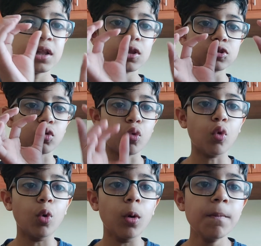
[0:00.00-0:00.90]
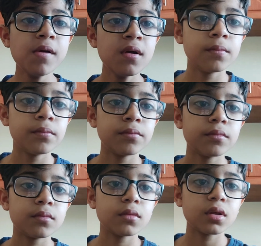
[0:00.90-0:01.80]
little orb,
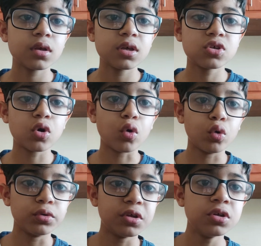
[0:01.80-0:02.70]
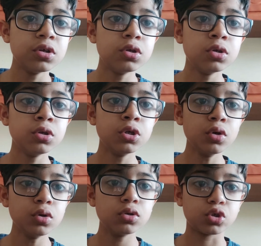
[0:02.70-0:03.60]
is called the
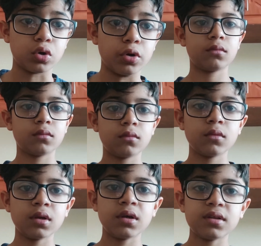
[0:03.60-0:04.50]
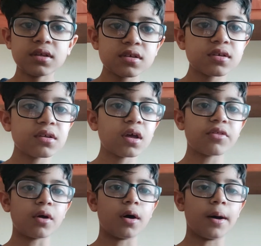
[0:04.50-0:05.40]
neutron. This is
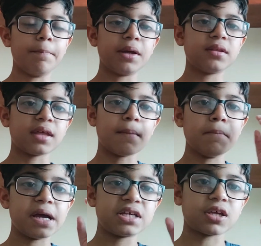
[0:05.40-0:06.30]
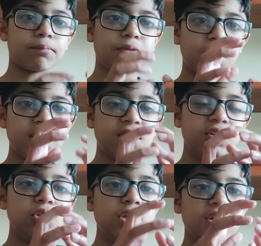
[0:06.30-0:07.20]
another bit that makes up the
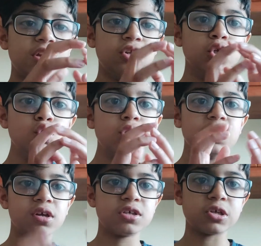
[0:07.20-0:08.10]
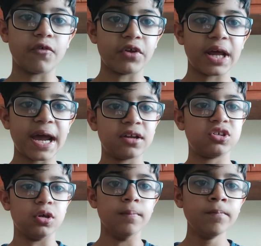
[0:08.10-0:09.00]
inner nucleus of an
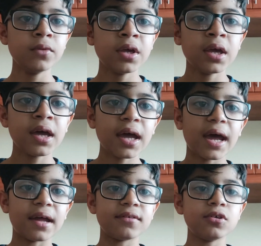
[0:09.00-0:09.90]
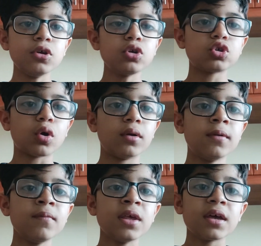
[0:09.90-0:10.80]
atom. And the
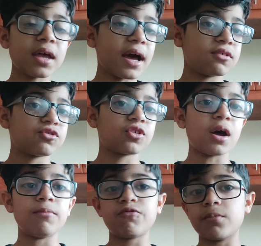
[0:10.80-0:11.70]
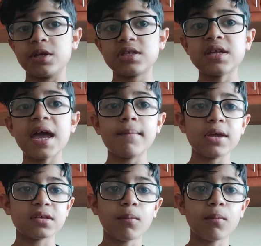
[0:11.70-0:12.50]
neutron, as come from its name, is a